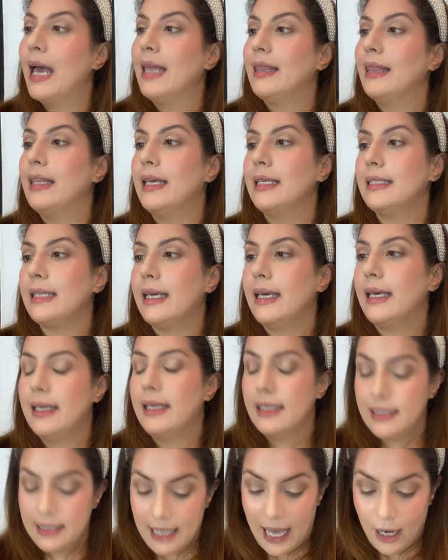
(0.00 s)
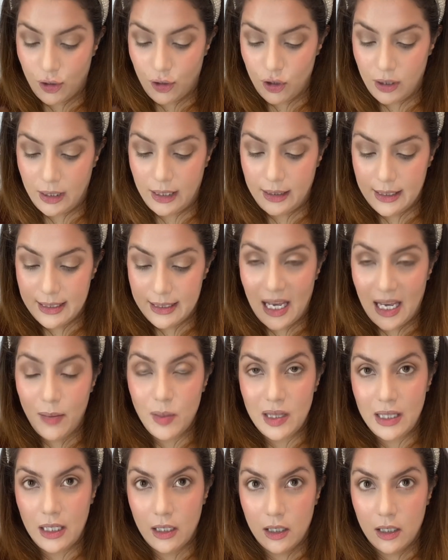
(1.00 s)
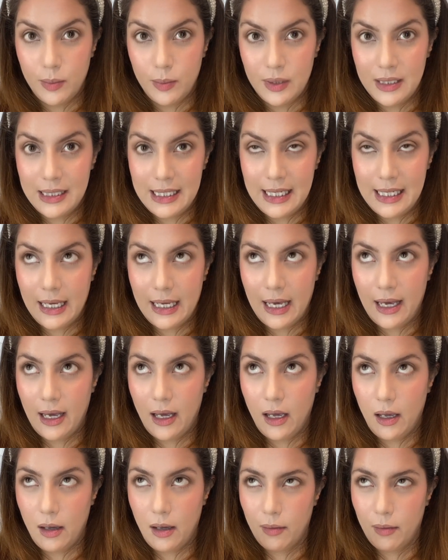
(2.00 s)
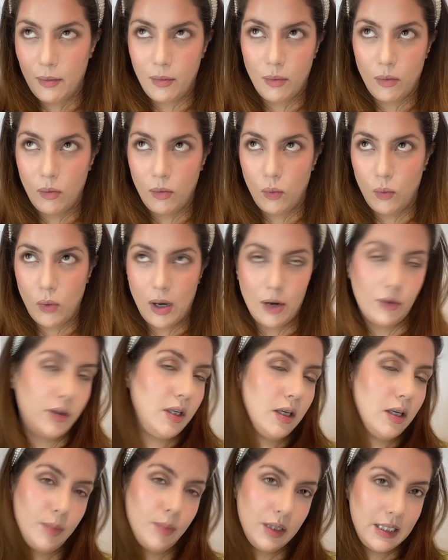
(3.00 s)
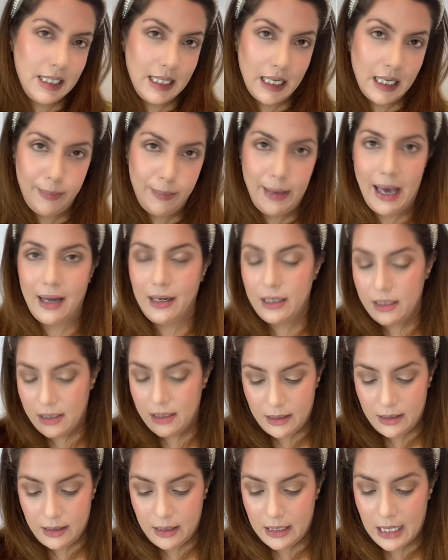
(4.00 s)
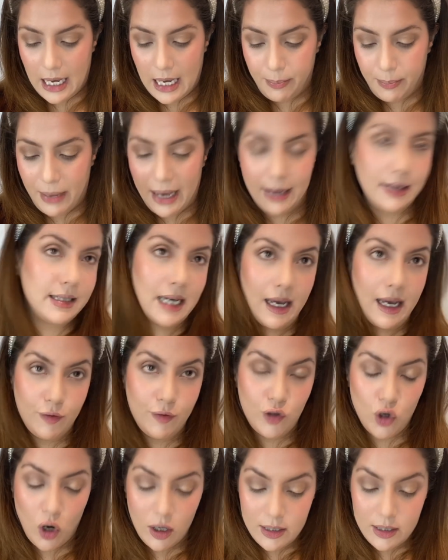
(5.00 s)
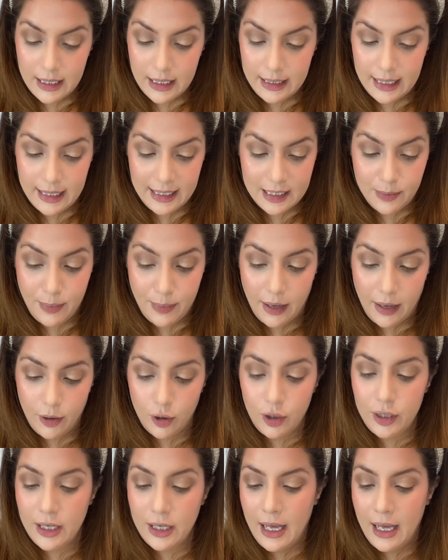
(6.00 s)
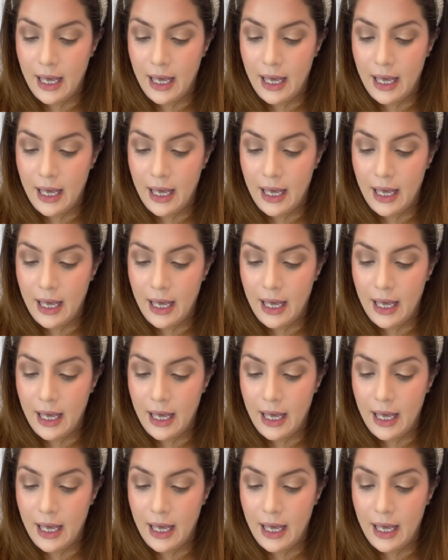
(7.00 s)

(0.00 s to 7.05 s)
This is actually, this came in the Urban Decay, one of the Urban Decay palettes. Palette I have tossed, it had expired.